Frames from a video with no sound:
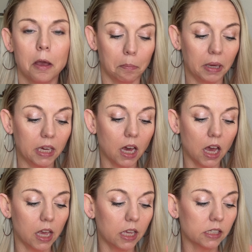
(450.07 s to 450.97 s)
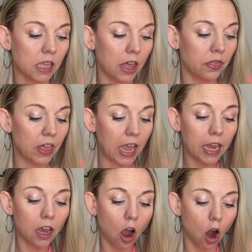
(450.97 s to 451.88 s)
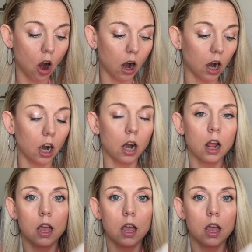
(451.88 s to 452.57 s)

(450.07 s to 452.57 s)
because they are